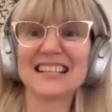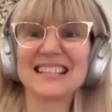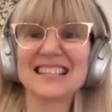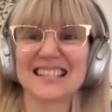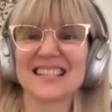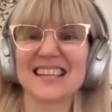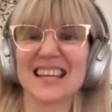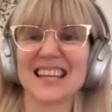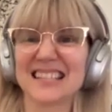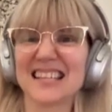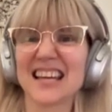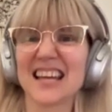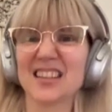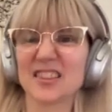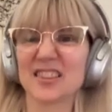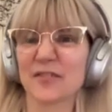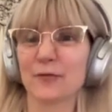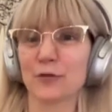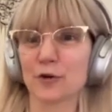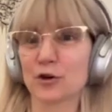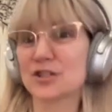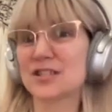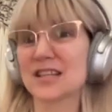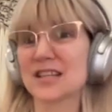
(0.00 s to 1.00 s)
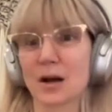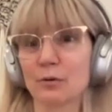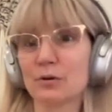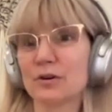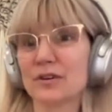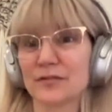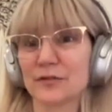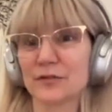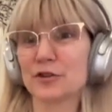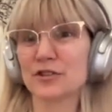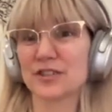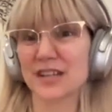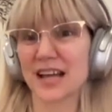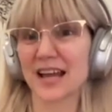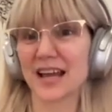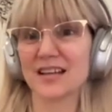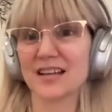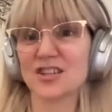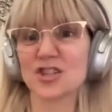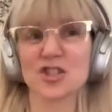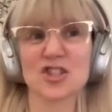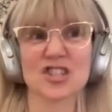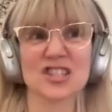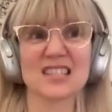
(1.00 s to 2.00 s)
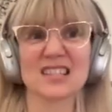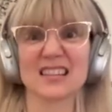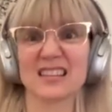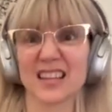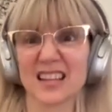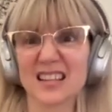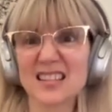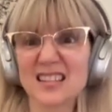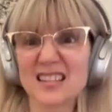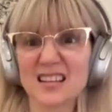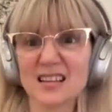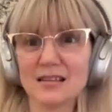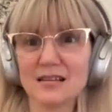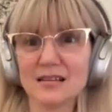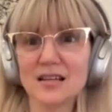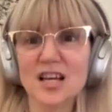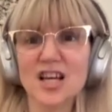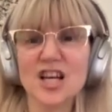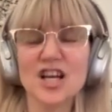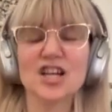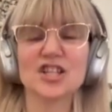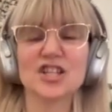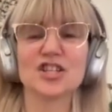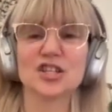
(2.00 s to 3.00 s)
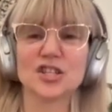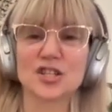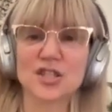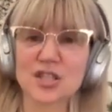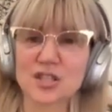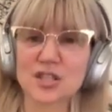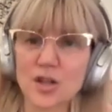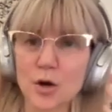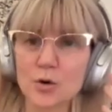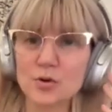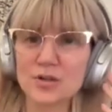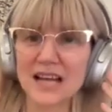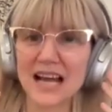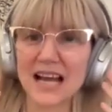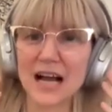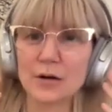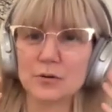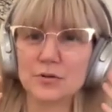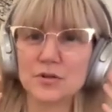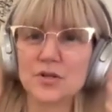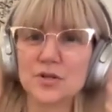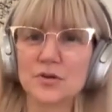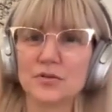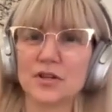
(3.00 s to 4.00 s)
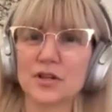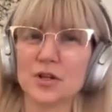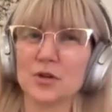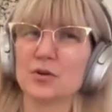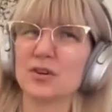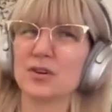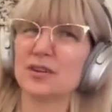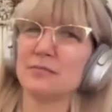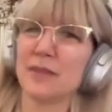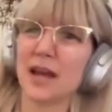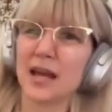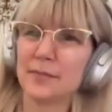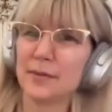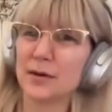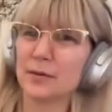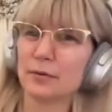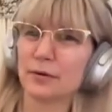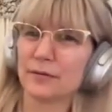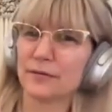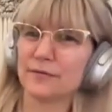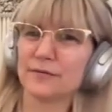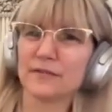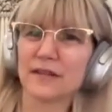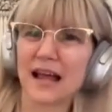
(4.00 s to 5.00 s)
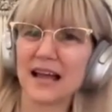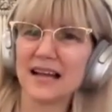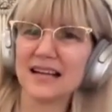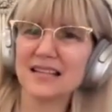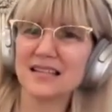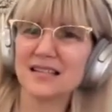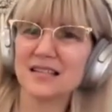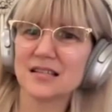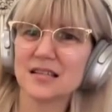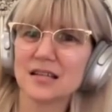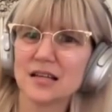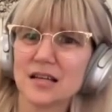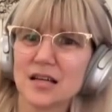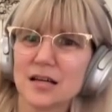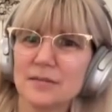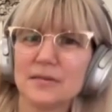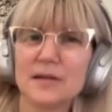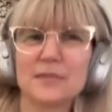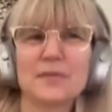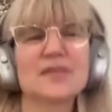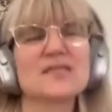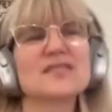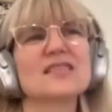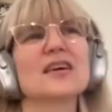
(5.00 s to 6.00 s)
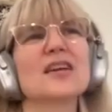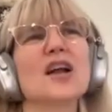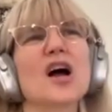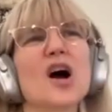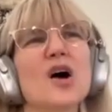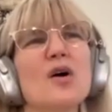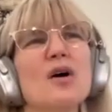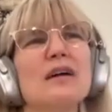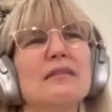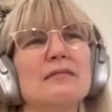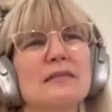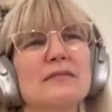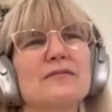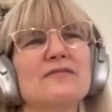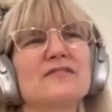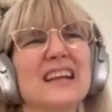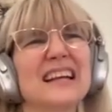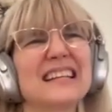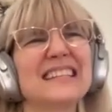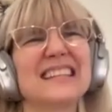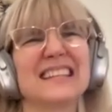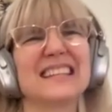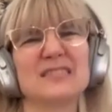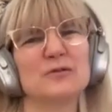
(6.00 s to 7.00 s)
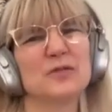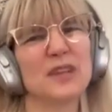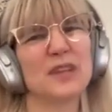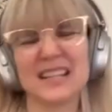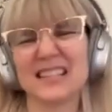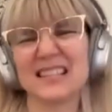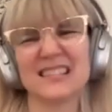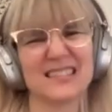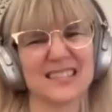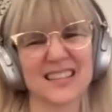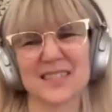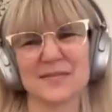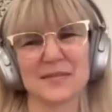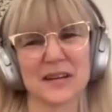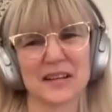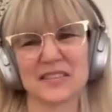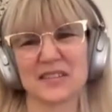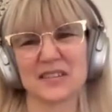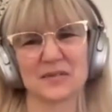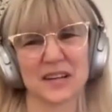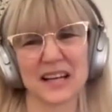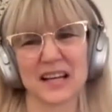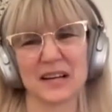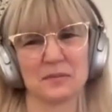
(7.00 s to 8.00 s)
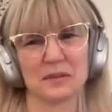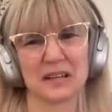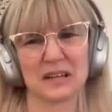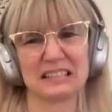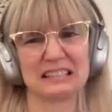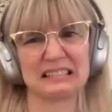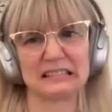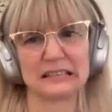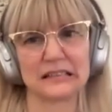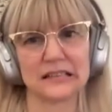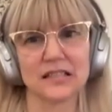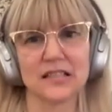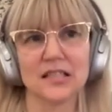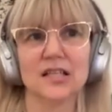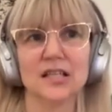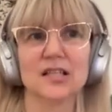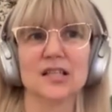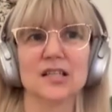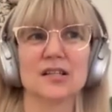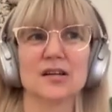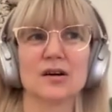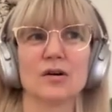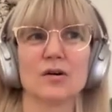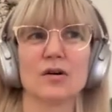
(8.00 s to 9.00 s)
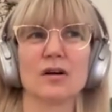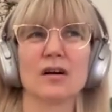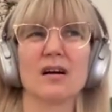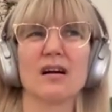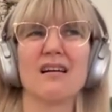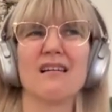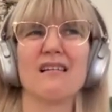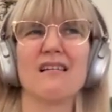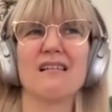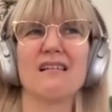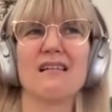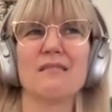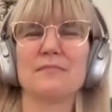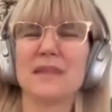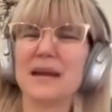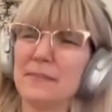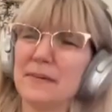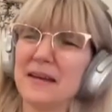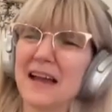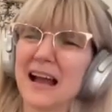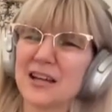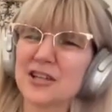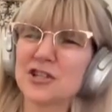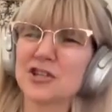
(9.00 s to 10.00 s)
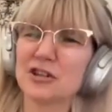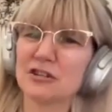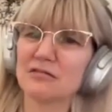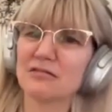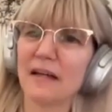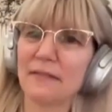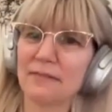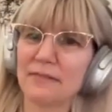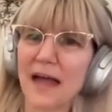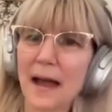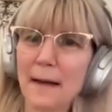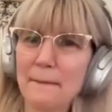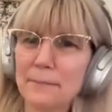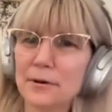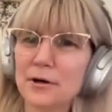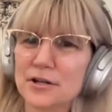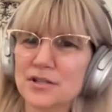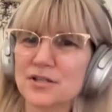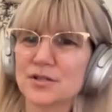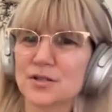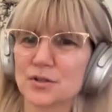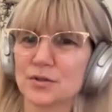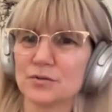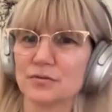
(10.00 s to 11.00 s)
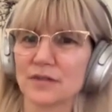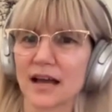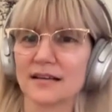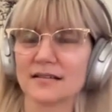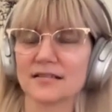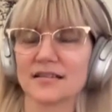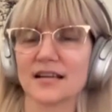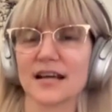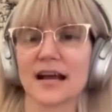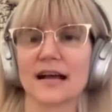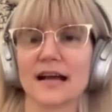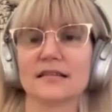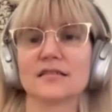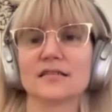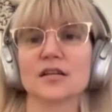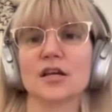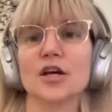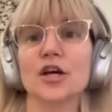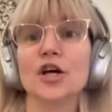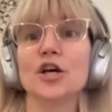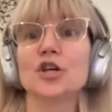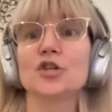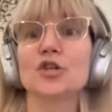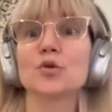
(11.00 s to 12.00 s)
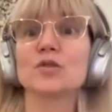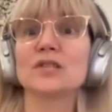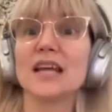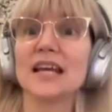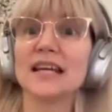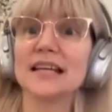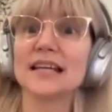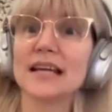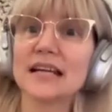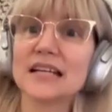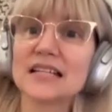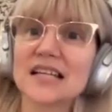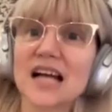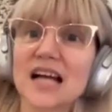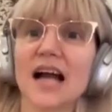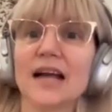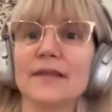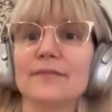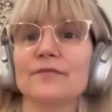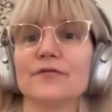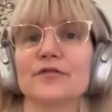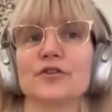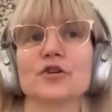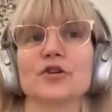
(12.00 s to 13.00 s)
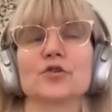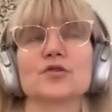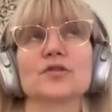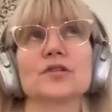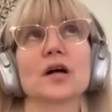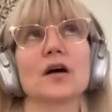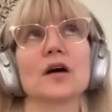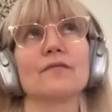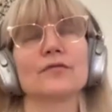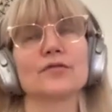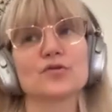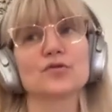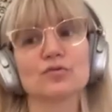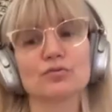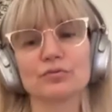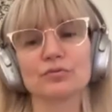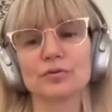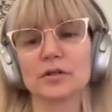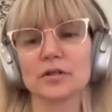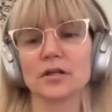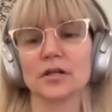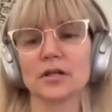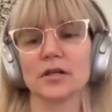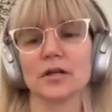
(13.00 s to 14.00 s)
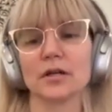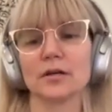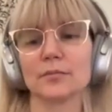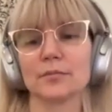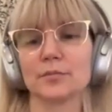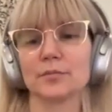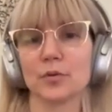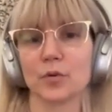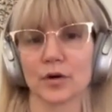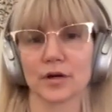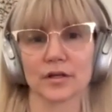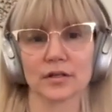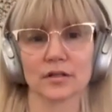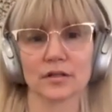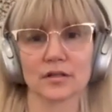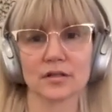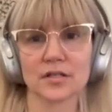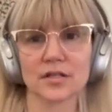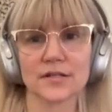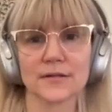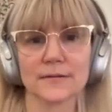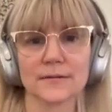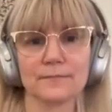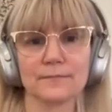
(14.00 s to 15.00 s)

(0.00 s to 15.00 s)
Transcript: like to say, take the first hour of your day to just listen, to slow down so that you can maybe reflect, People have said, oh, I reflected, ooh, that didn't come out the way I wanted. Or, oh, maybe I should have let that person do that task. So taking time for yourself is really important.